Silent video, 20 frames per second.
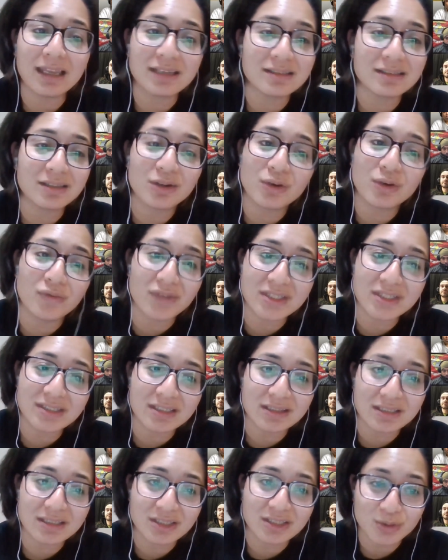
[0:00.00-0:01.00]
I like to go
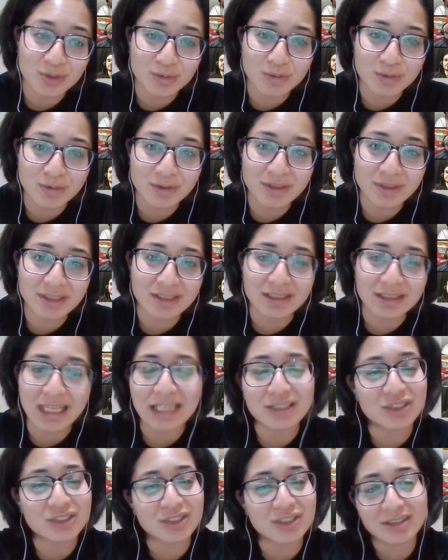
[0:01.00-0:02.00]
visit the schools.
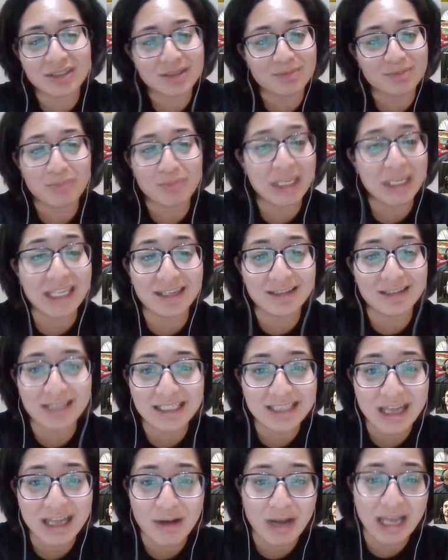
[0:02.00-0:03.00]
That's just
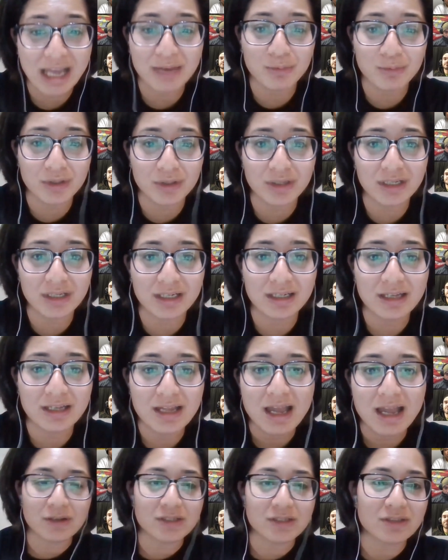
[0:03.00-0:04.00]
me. That's how I
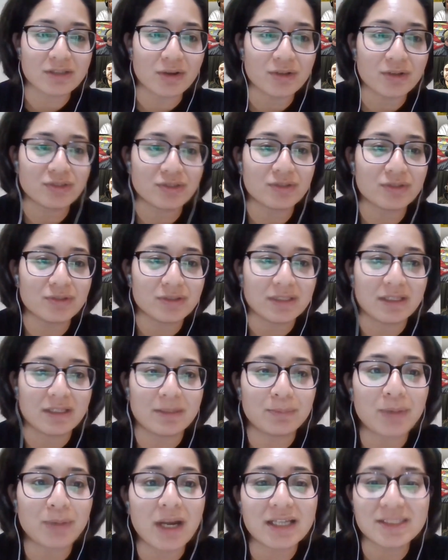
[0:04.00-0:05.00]
work. There's also
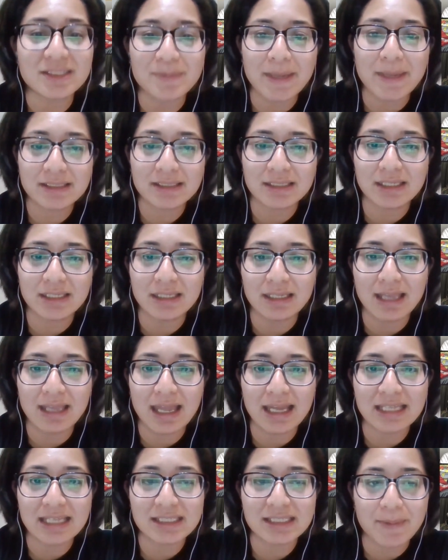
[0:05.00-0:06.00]
the
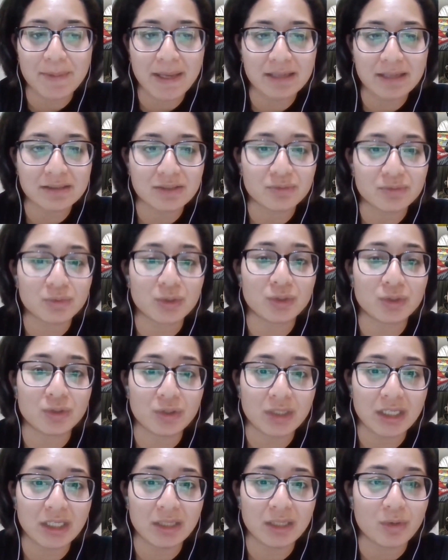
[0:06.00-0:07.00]
prospecting aspect of
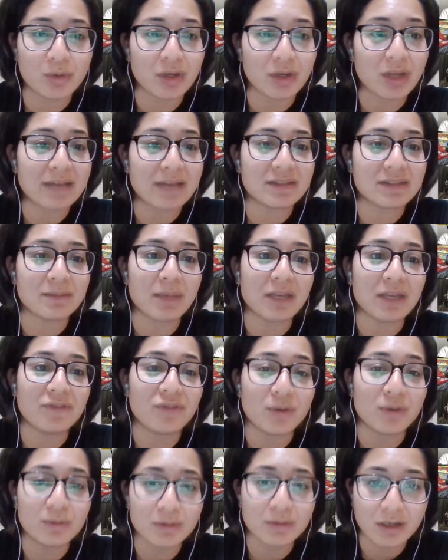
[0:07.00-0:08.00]
recruiting where you have to
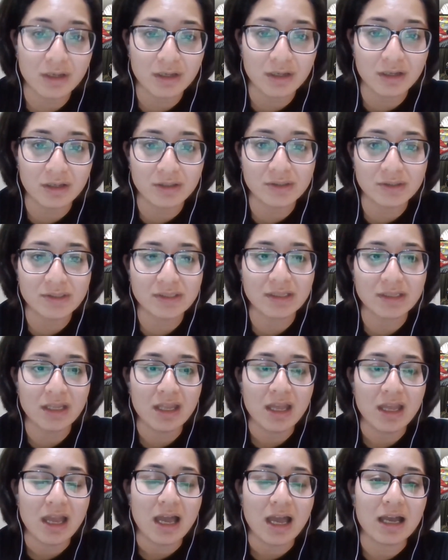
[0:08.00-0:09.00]
make phone
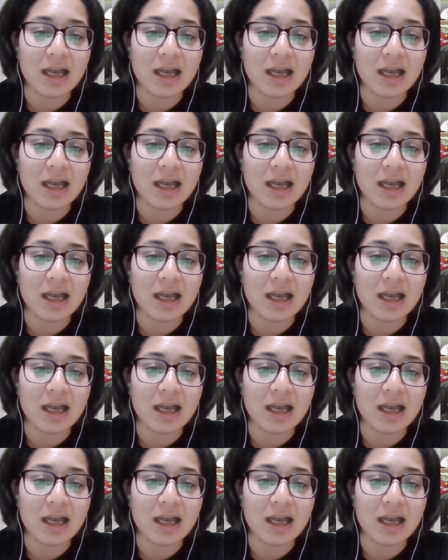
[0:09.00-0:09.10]
calls,